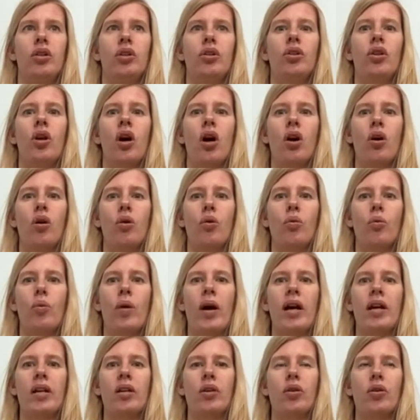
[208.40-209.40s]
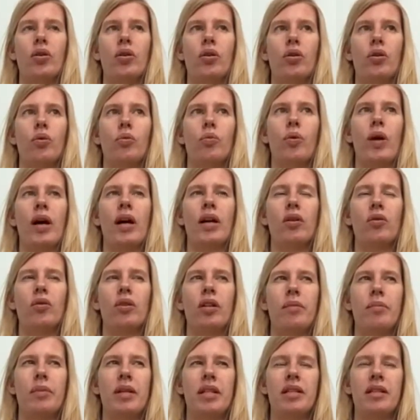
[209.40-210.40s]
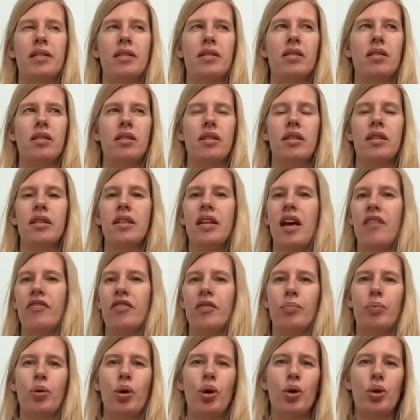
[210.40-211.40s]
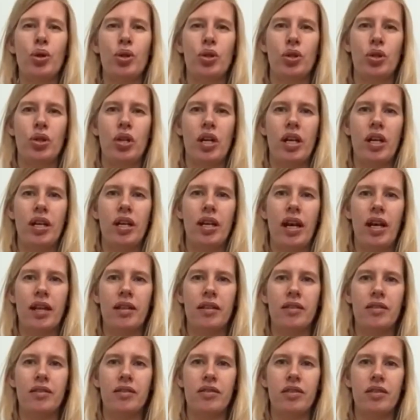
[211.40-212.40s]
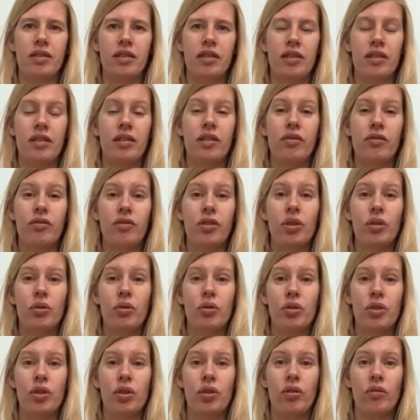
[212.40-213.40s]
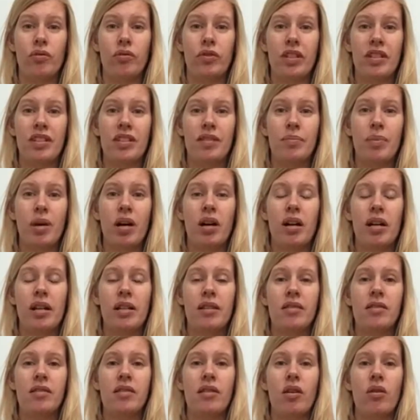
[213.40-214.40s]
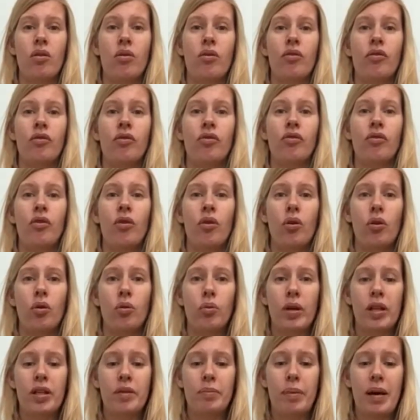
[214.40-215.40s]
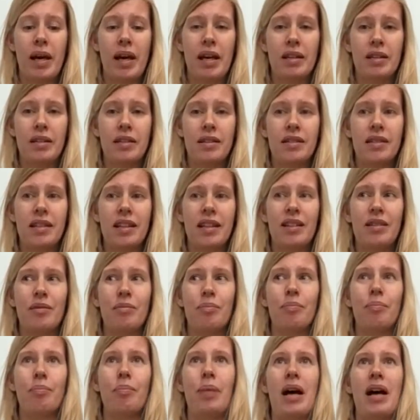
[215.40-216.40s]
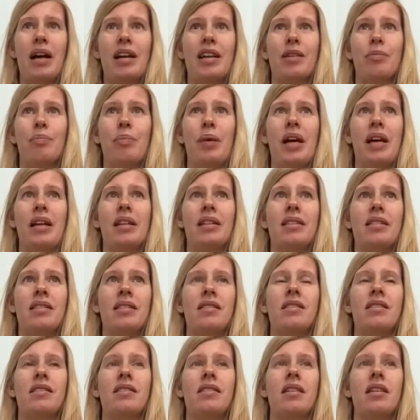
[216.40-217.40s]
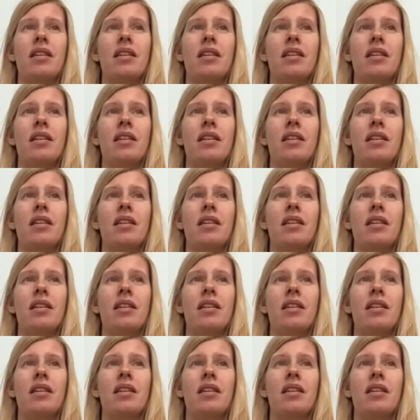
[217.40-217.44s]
Know where your limit is. Never push against the fusion of the spine. So forward bends and back bends